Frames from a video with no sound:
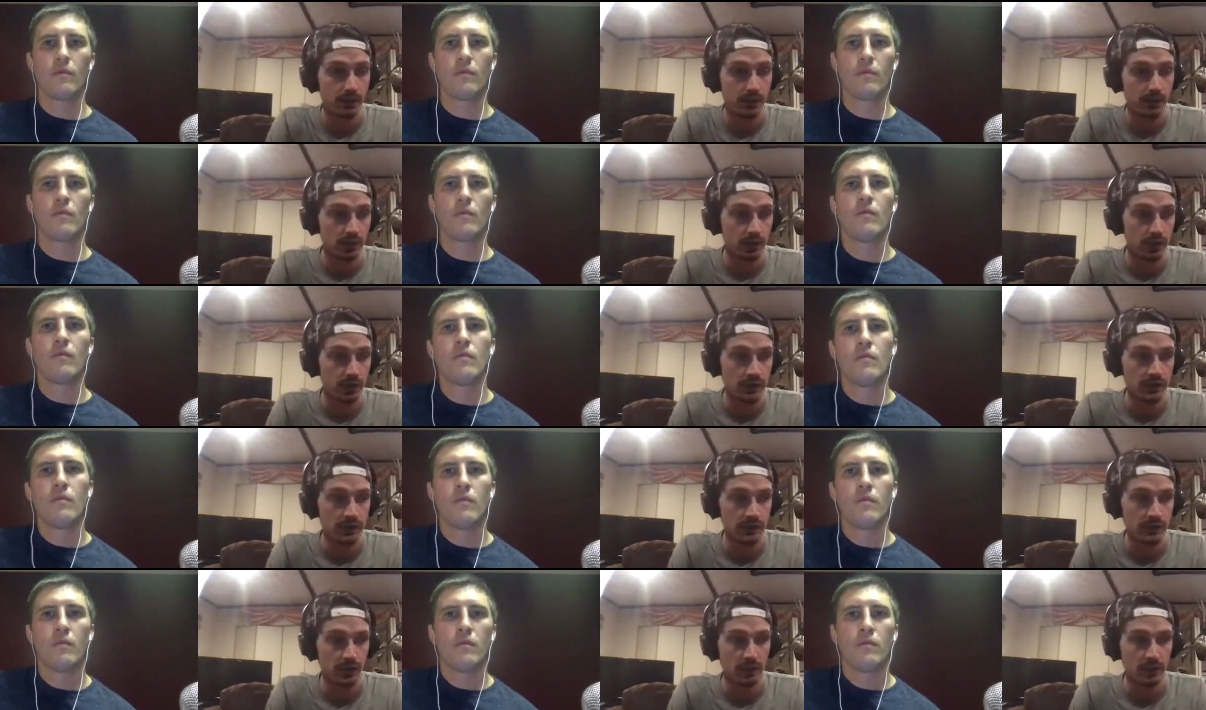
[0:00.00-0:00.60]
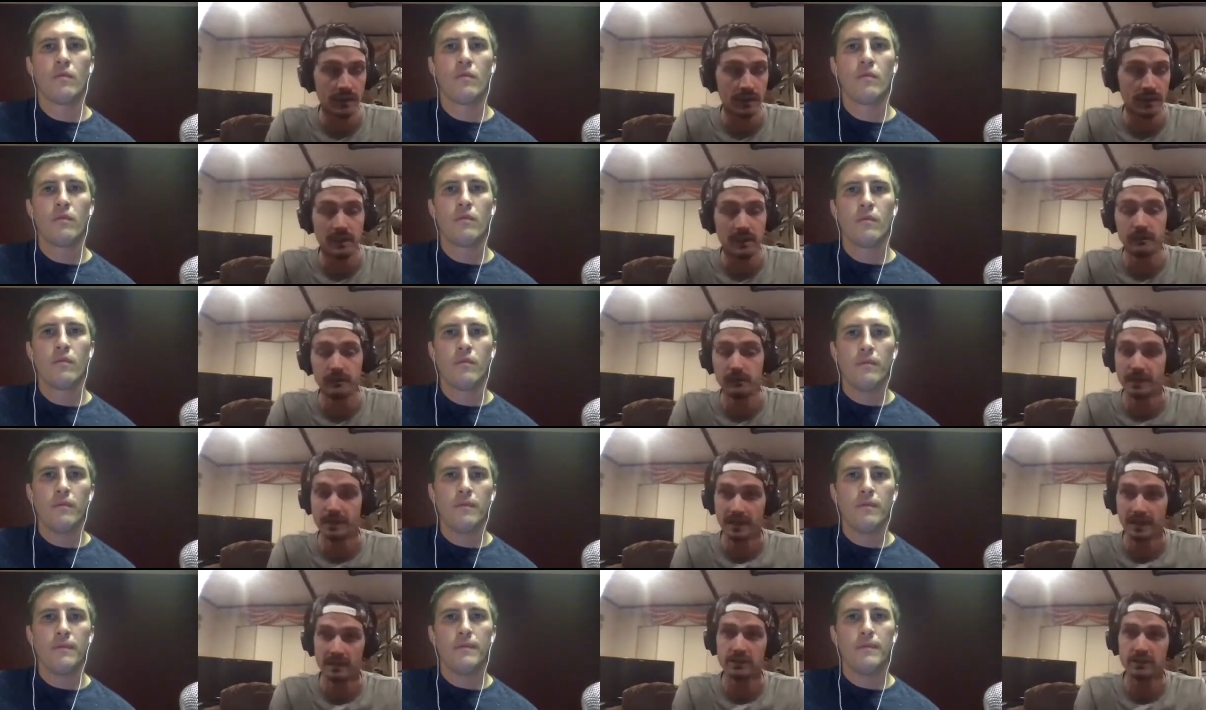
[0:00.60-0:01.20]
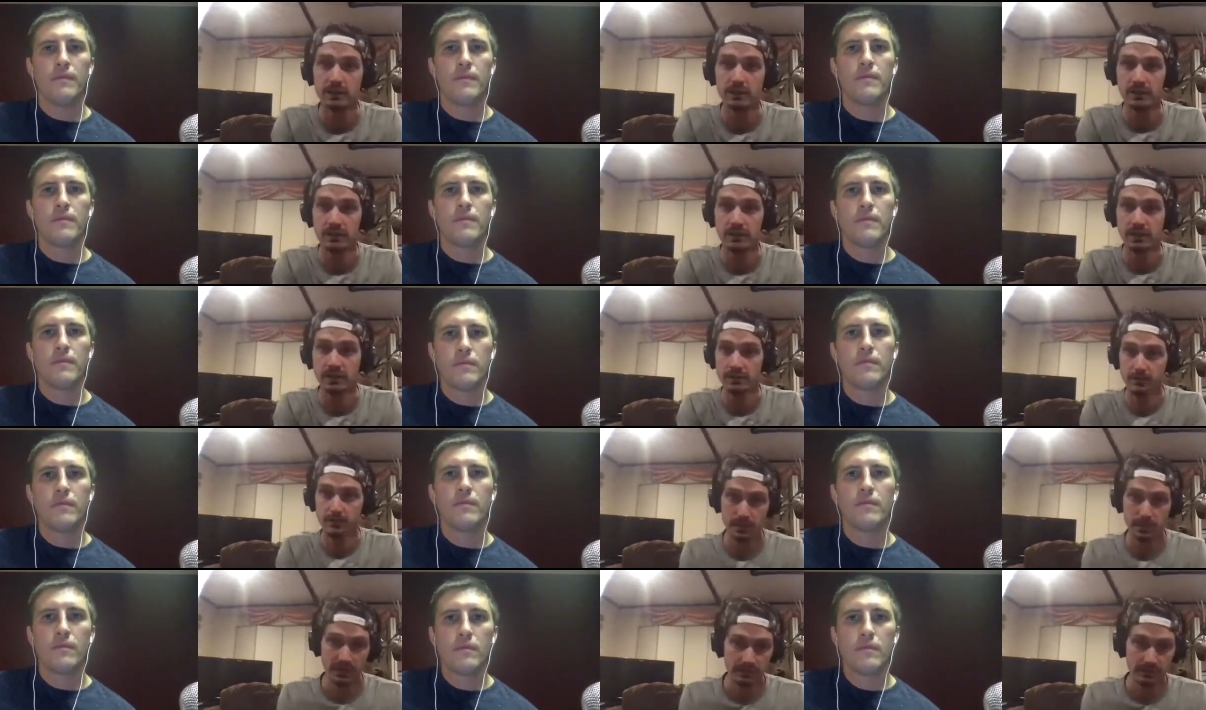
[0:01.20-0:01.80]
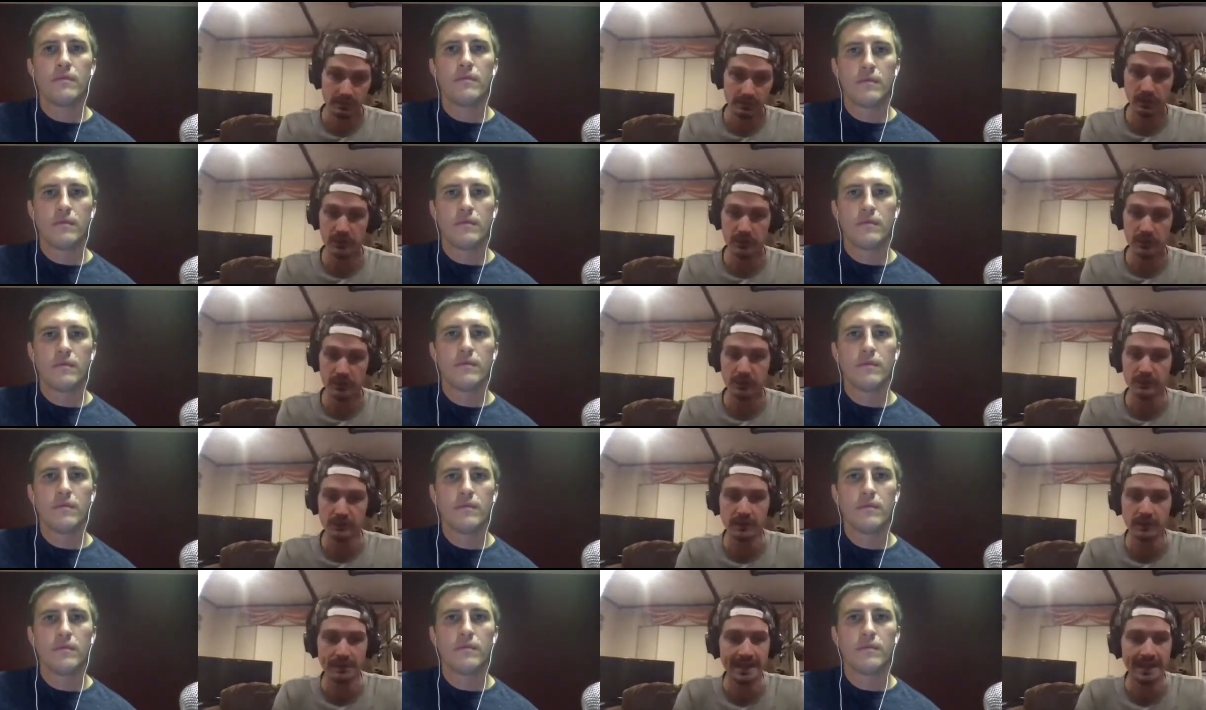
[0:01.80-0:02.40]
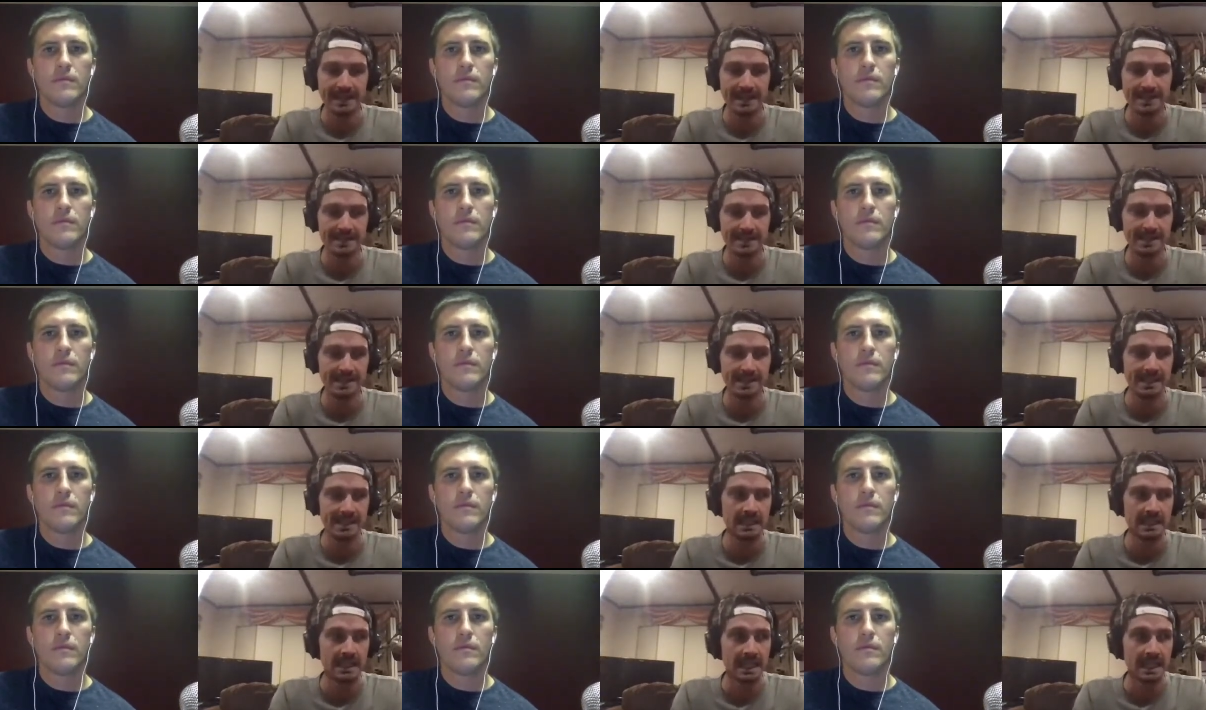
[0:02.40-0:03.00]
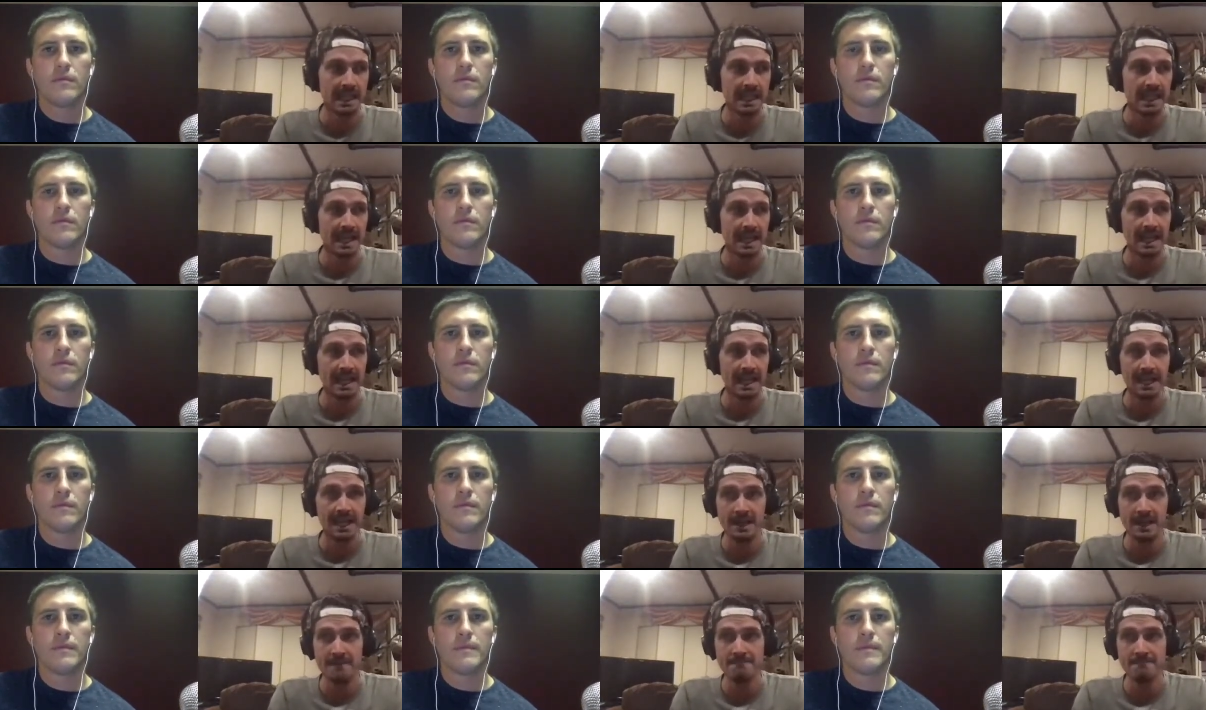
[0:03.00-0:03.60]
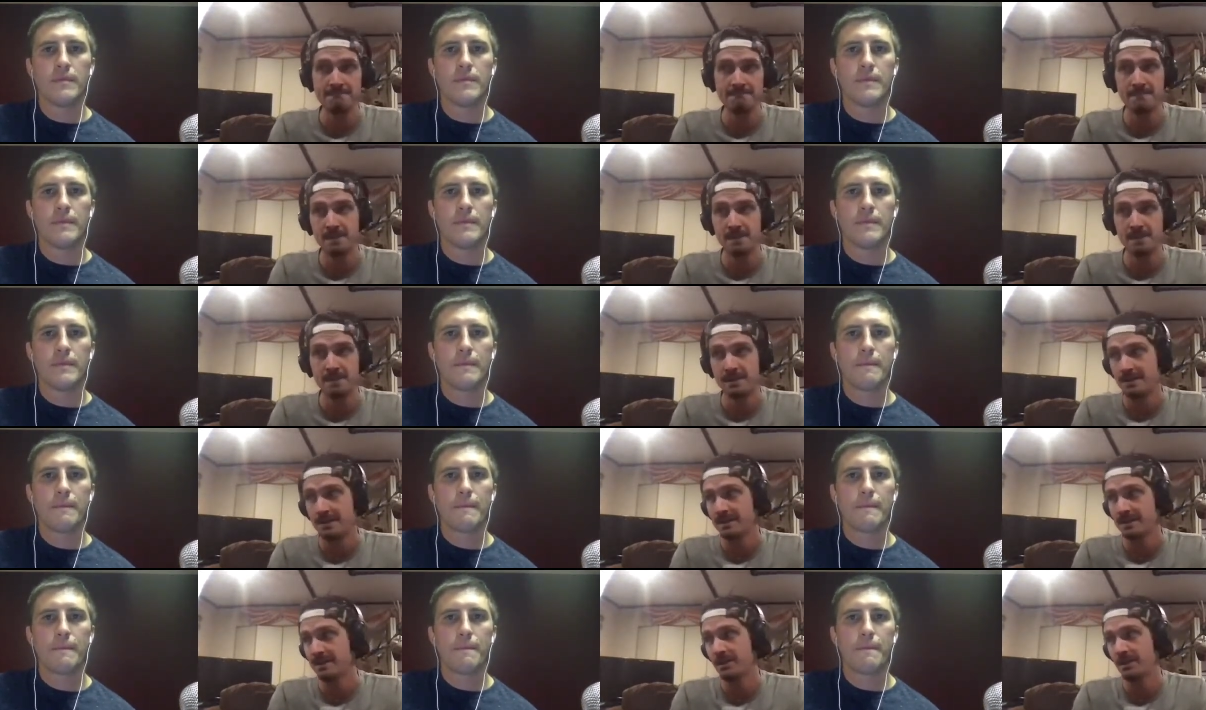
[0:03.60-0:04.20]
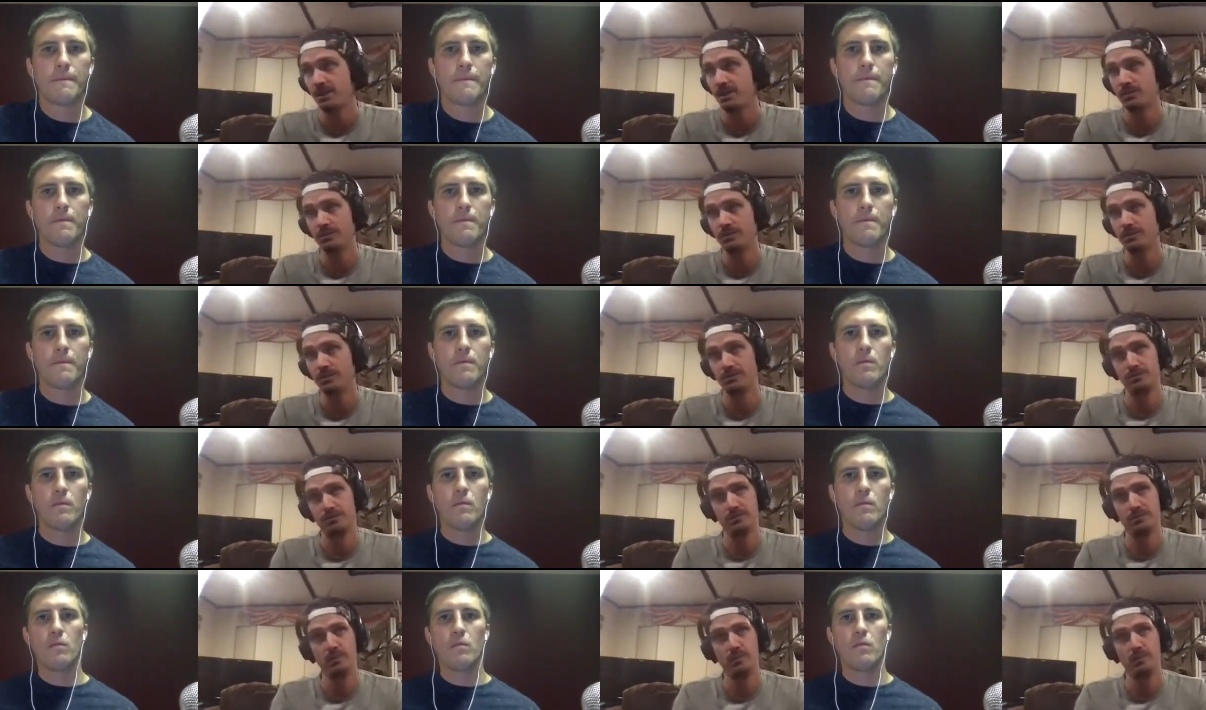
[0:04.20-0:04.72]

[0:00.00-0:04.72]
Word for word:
Speaker 1: third installment of we now do a print version of our magazine. Mm-hmm. Um, so